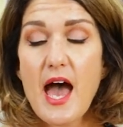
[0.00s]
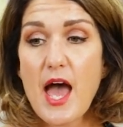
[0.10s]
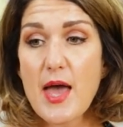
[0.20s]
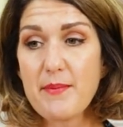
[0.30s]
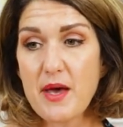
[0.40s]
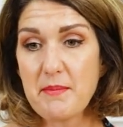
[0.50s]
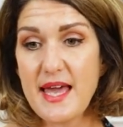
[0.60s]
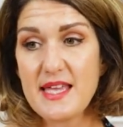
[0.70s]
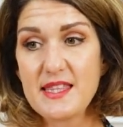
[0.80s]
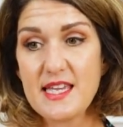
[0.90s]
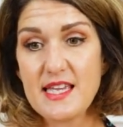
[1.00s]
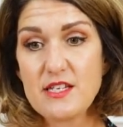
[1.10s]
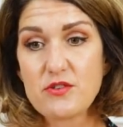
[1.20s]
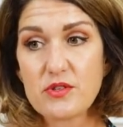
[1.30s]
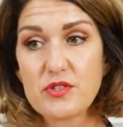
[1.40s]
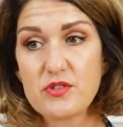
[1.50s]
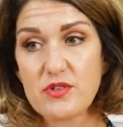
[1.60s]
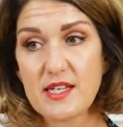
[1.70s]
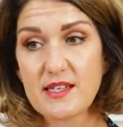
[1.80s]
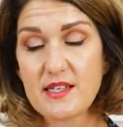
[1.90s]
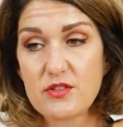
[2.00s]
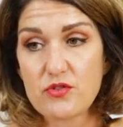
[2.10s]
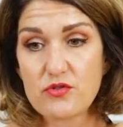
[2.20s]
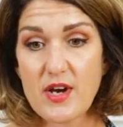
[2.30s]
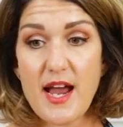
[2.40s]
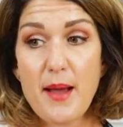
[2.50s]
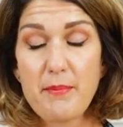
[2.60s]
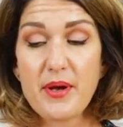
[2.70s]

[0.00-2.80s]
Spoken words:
I made the drawstring strap